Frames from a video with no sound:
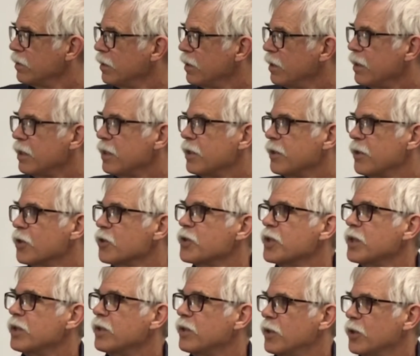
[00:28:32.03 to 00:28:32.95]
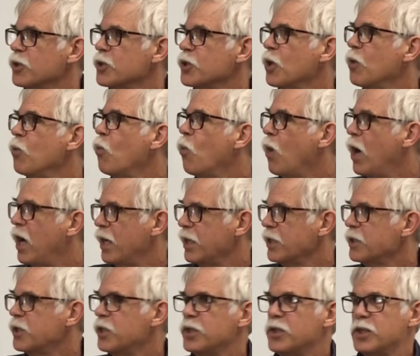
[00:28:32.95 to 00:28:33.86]
There's a
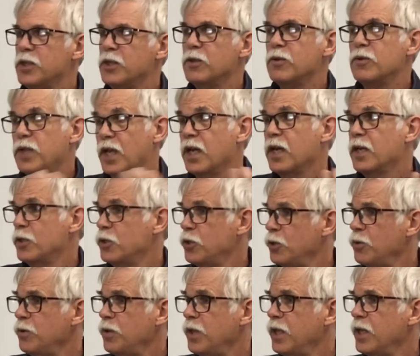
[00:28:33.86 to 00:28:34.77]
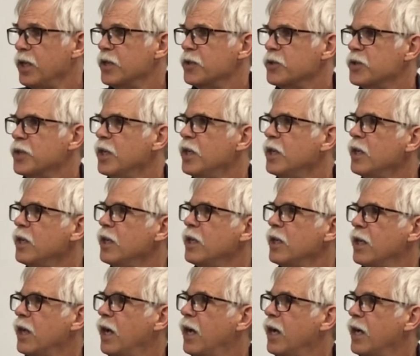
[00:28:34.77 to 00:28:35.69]
what to do, yeah, do this.
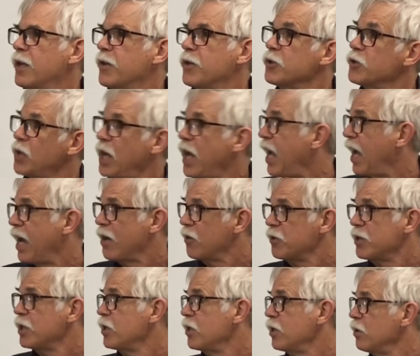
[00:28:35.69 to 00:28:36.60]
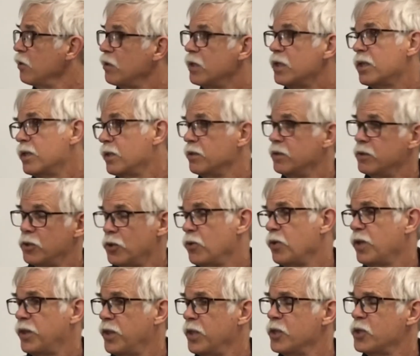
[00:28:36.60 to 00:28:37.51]
There's a how to do
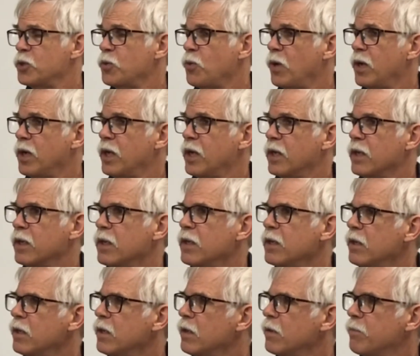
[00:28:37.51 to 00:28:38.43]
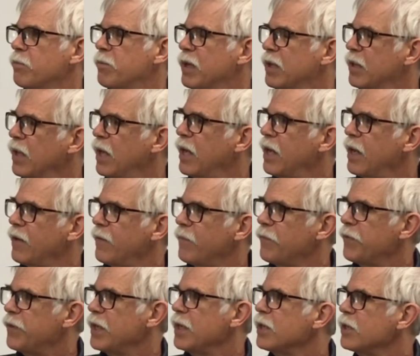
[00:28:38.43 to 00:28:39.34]
it this way. But
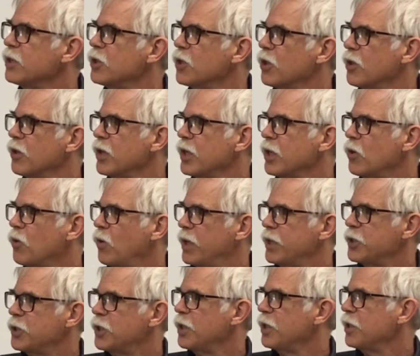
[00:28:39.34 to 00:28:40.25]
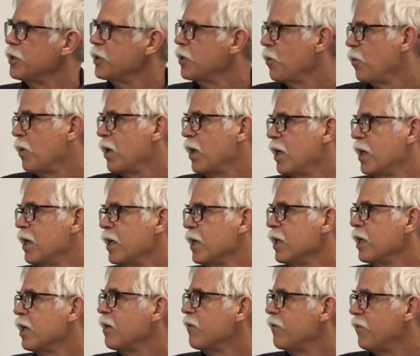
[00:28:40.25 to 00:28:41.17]
that the enduring question is the why,
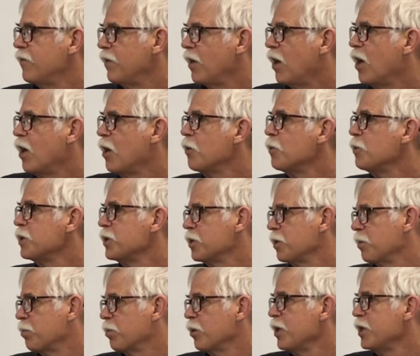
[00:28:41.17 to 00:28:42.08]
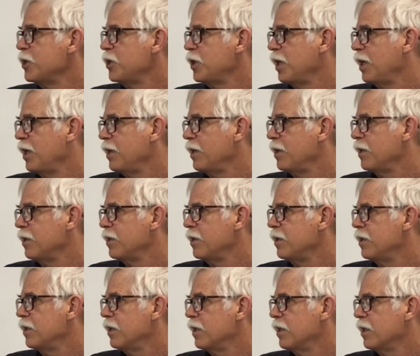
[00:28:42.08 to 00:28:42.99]
and I've always
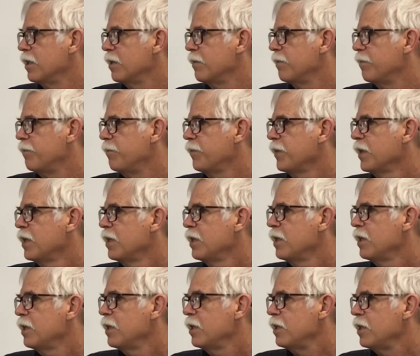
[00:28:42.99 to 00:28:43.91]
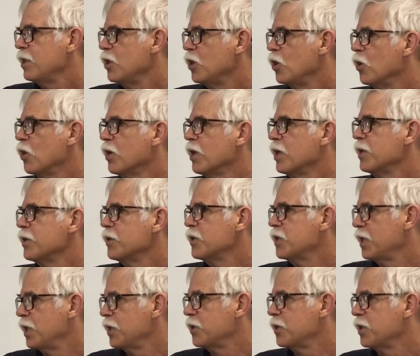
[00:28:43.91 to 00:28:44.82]
appreciated your
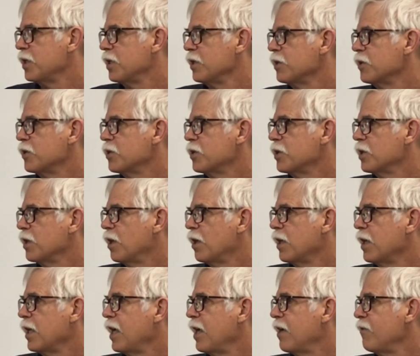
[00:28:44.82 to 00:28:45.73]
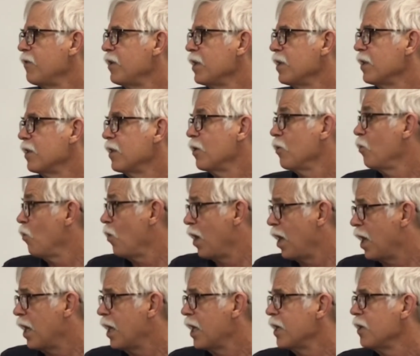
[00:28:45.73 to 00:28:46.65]
insistence on having the
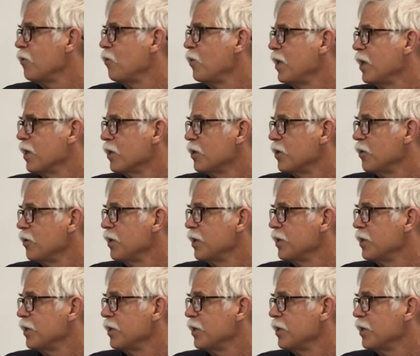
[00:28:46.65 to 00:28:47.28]
why we are doing